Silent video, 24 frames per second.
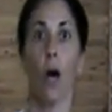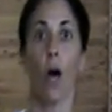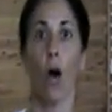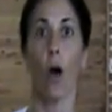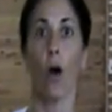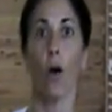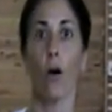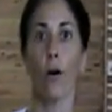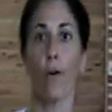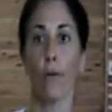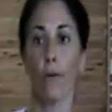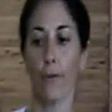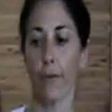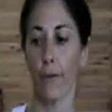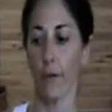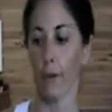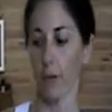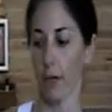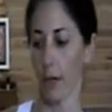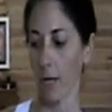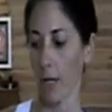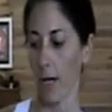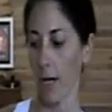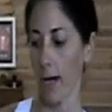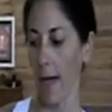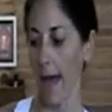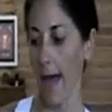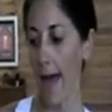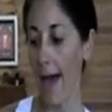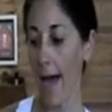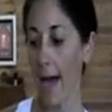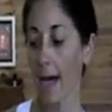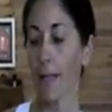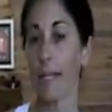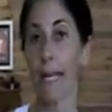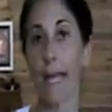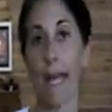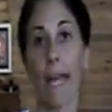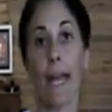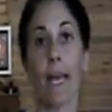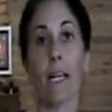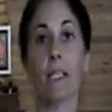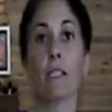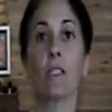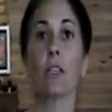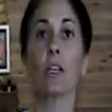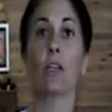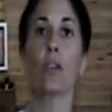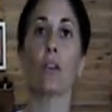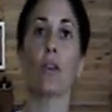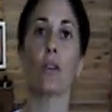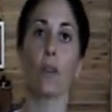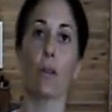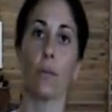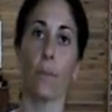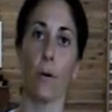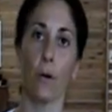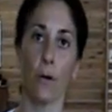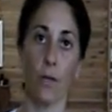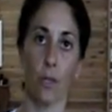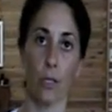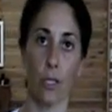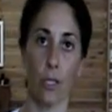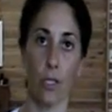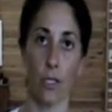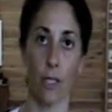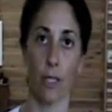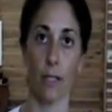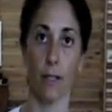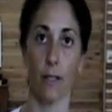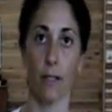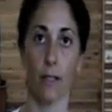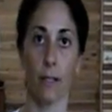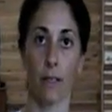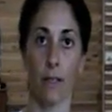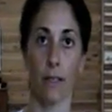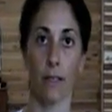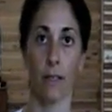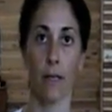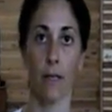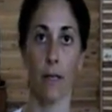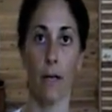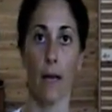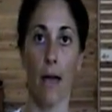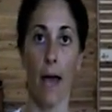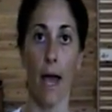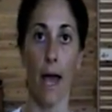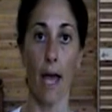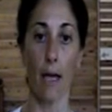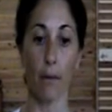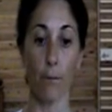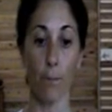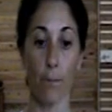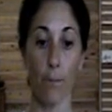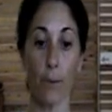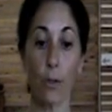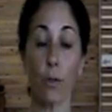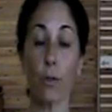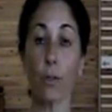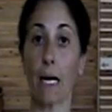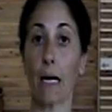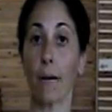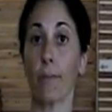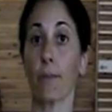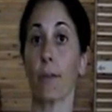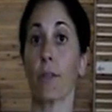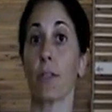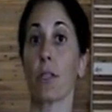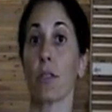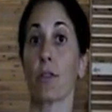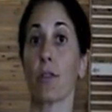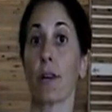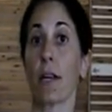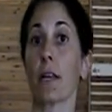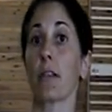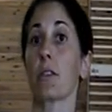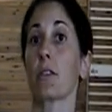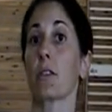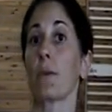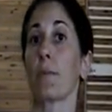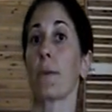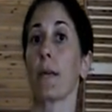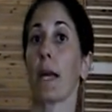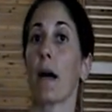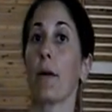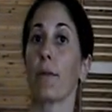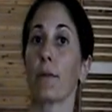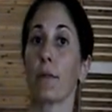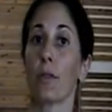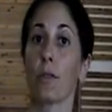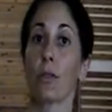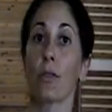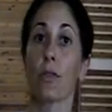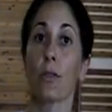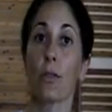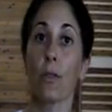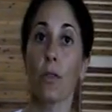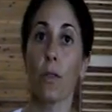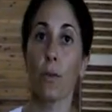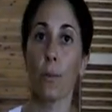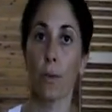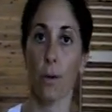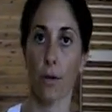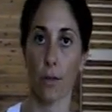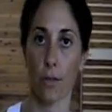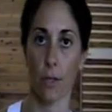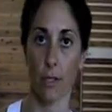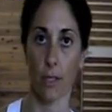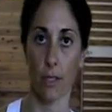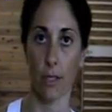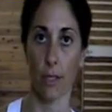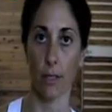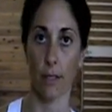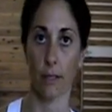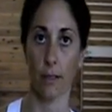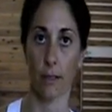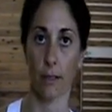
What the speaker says: of how to execute the posture and build up the strength to be able to do the posture.